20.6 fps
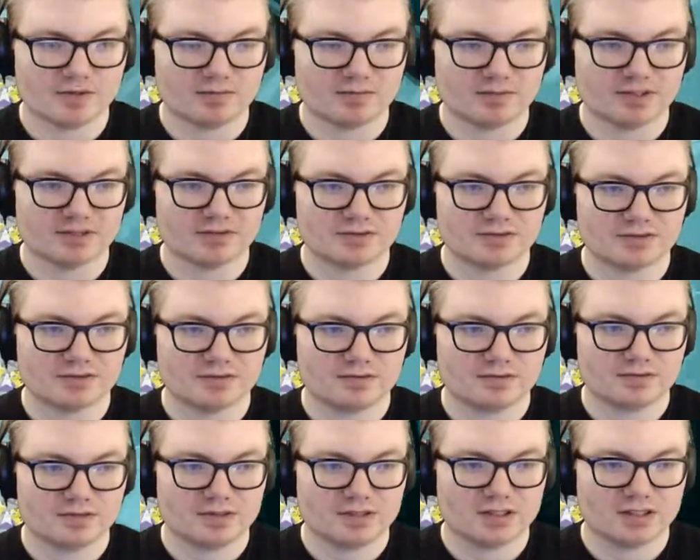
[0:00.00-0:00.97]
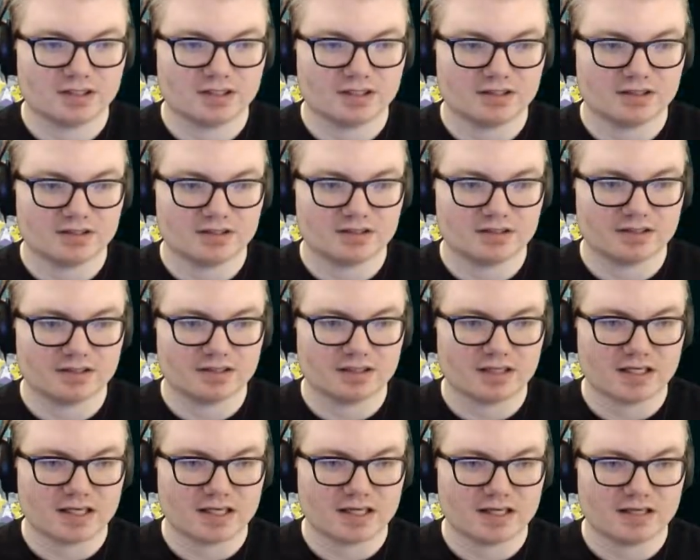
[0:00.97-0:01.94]
probably get to
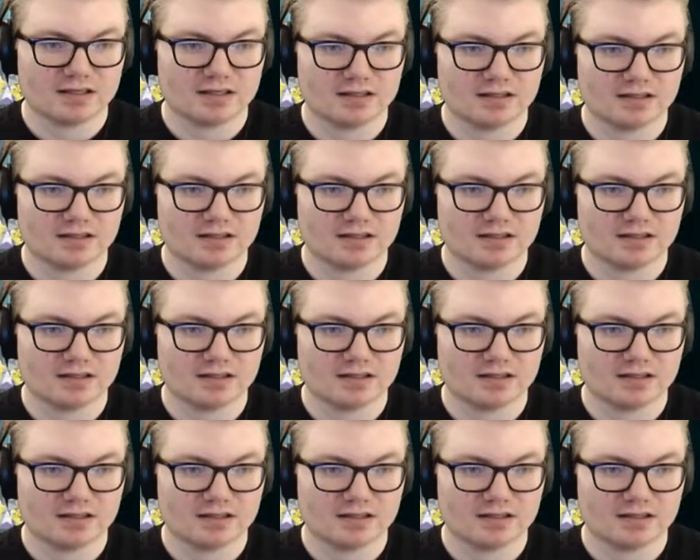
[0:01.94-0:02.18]
that,